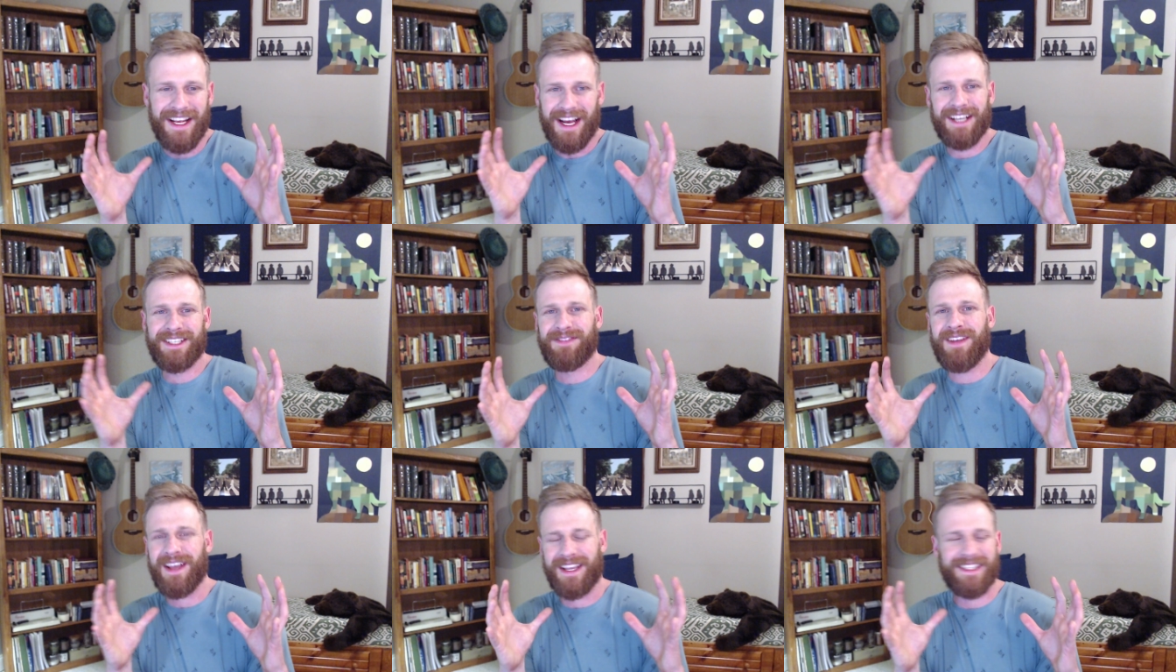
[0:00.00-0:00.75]
I just
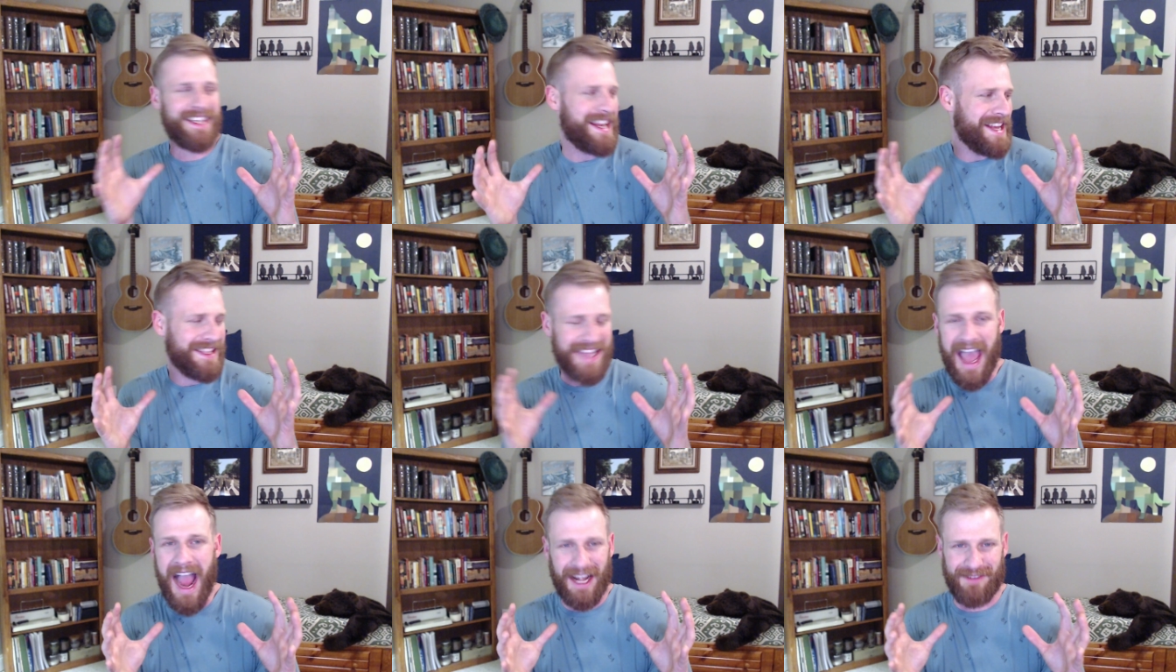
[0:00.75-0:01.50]
feel like it's getting
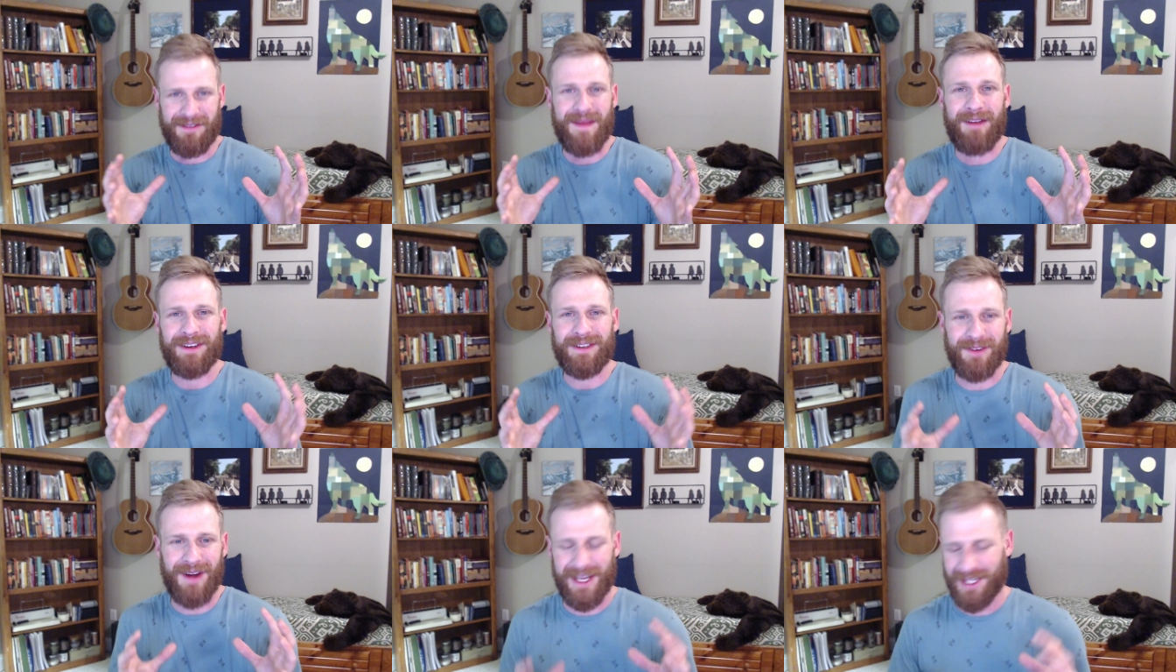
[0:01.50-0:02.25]
attacked from every
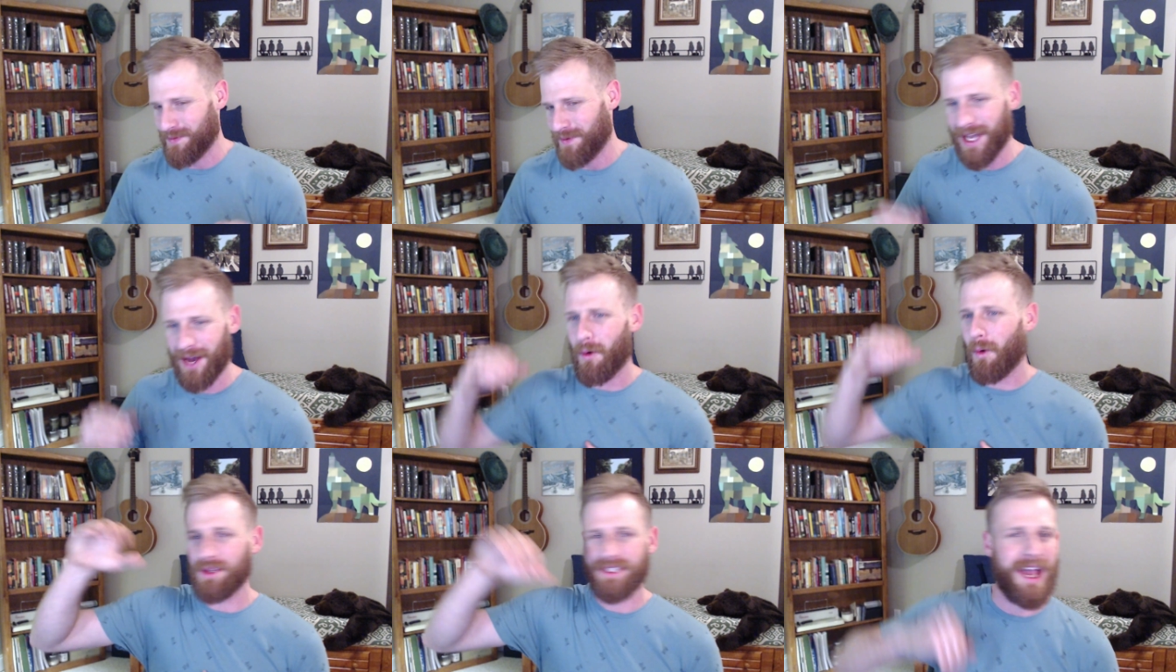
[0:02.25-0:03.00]
direction. We got
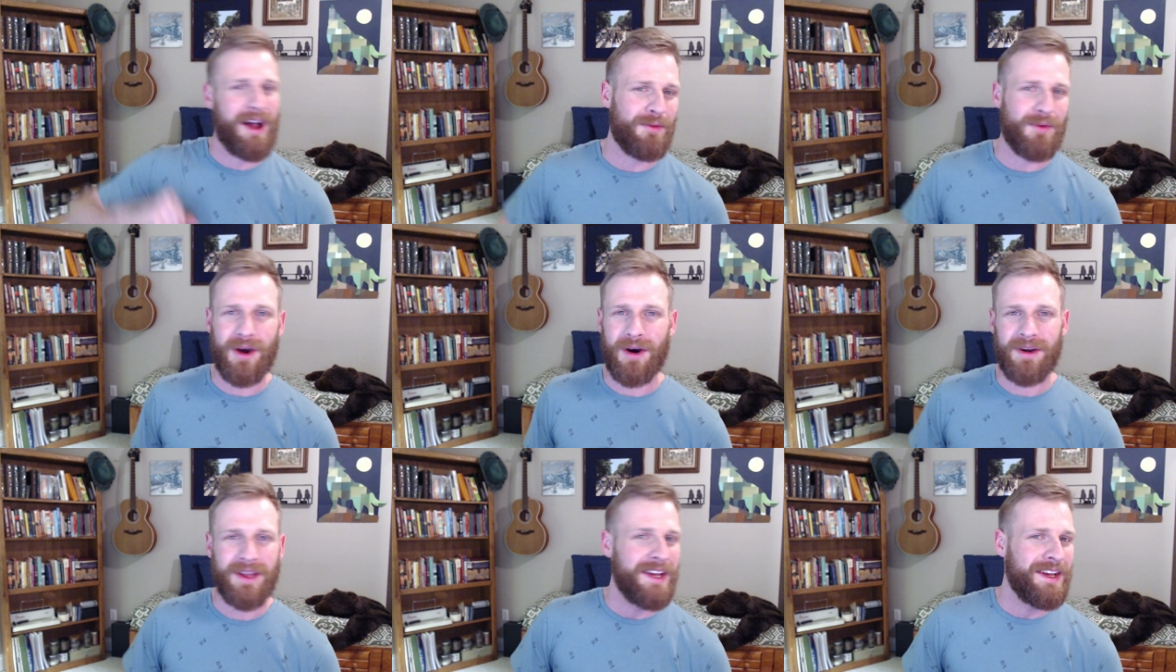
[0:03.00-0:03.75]
Old Town
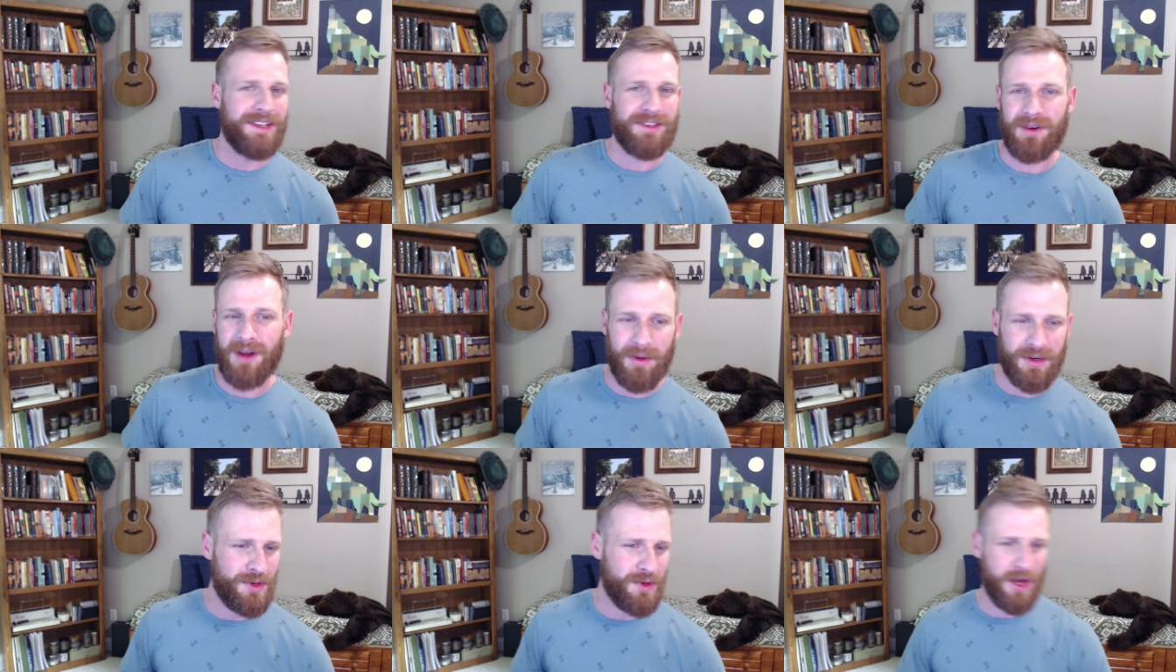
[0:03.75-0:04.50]
Road is our
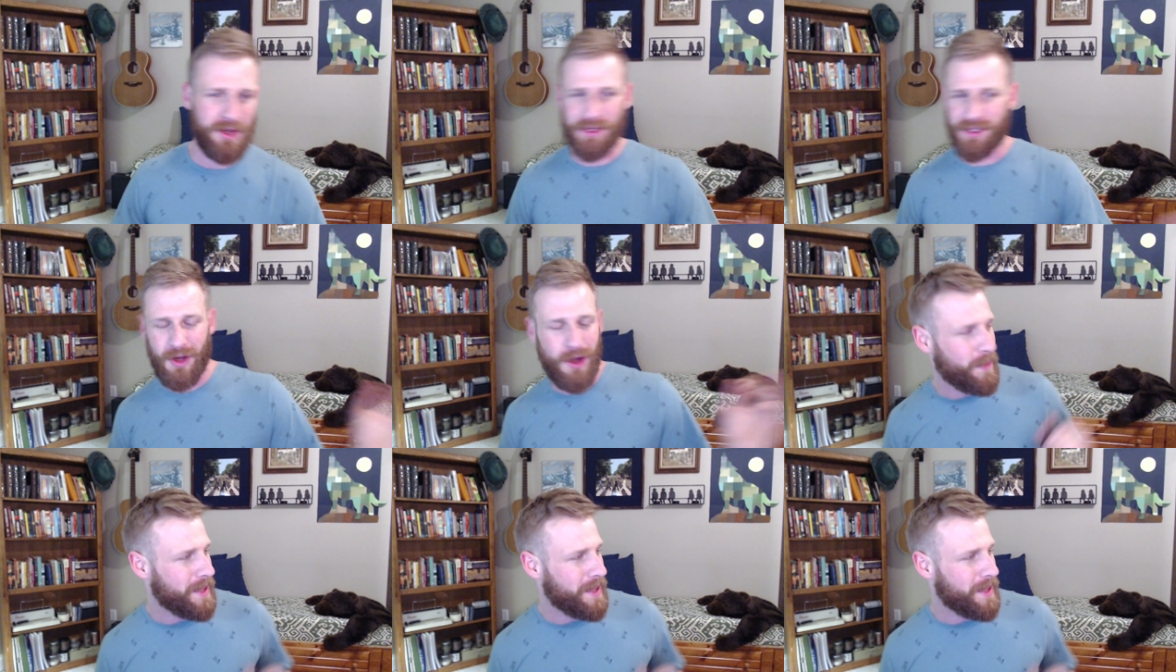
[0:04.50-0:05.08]
number two country song.